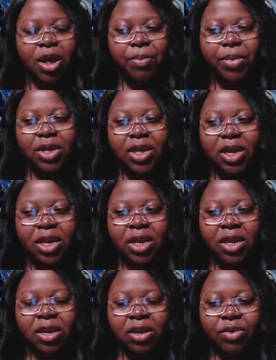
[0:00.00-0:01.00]
But
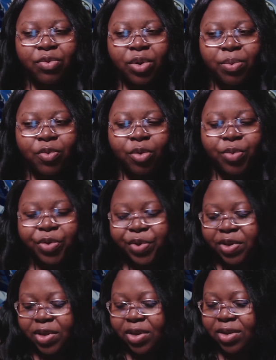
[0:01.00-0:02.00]
then
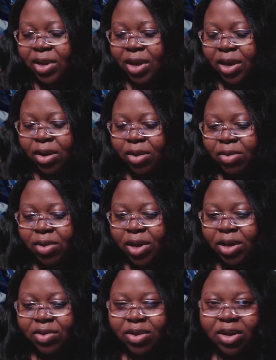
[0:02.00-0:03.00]
Ramirez is like, okay,
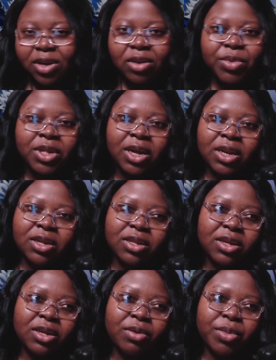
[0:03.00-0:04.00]
it's not gonna be that
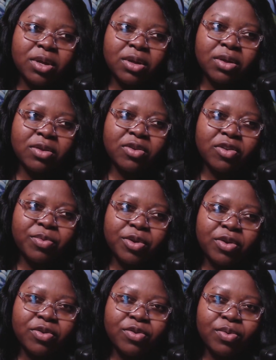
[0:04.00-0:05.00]
easy, because just
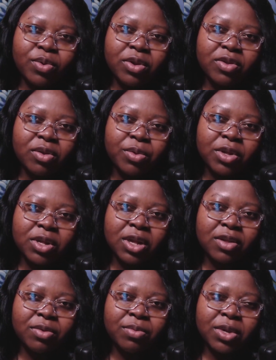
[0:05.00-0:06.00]
because you want to summon it
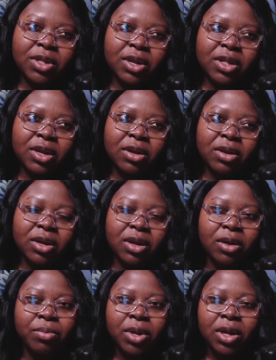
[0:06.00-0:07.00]
doesn't mean that they're gonna
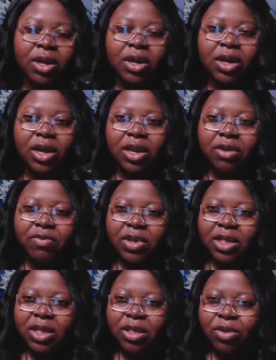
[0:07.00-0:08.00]
come, and if
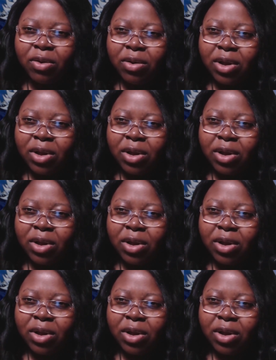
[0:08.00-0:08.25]
they don't